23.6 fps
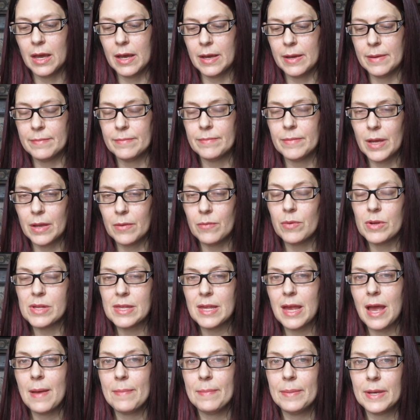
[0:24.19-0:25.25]
um, and
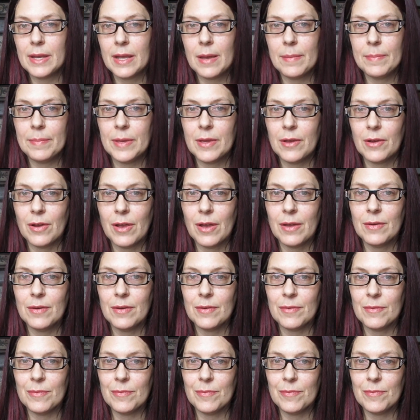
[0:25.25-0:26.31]
what's happening up here.
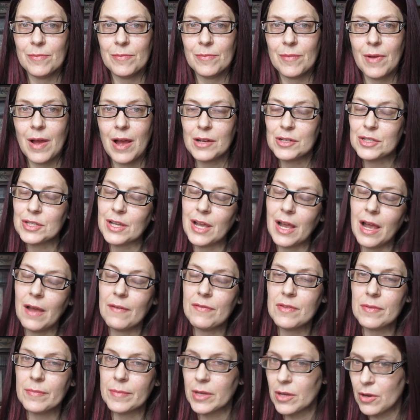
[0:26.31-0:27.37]
And actually I
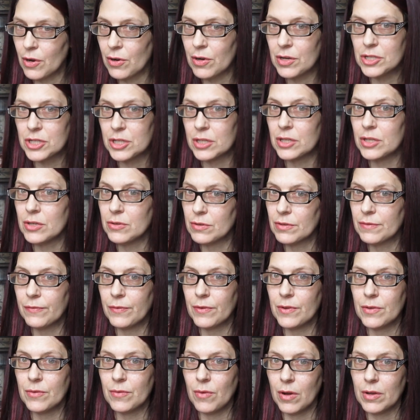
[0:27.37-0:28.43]
have some encouraging news
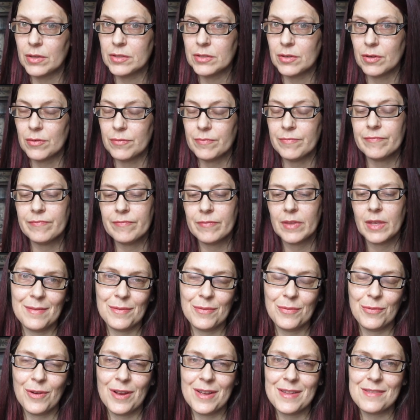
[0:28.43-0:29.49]
for you also.
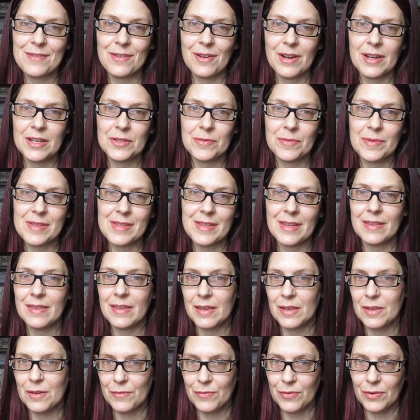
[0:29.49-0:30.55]
Before I start, I just want to say
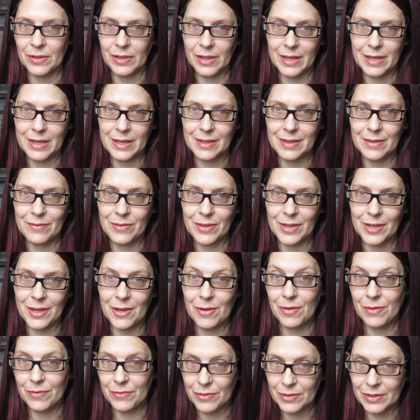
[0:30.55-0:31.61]
thank you for liking the
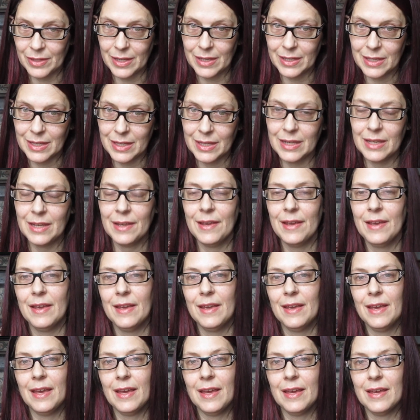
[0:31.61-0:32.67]
video if you like it,
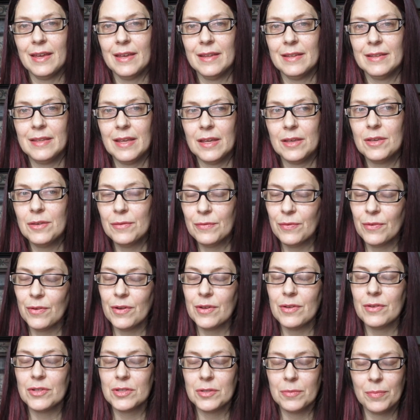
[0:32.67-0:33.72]
and thank you for
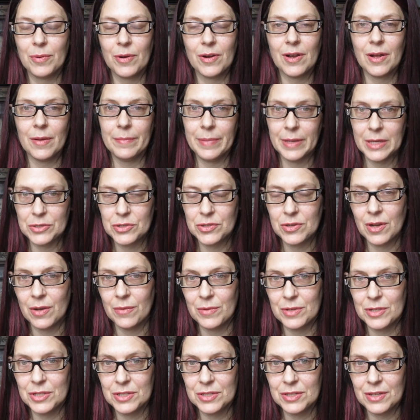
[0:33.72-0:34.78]
your support on
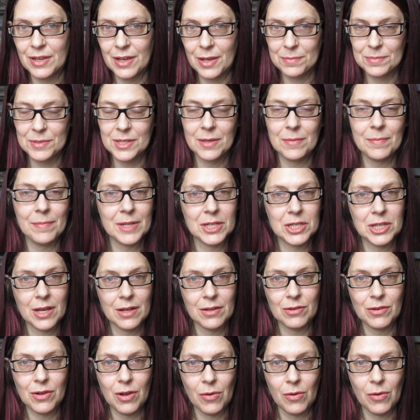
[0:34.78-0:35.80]
Patreon, which helps keep my channel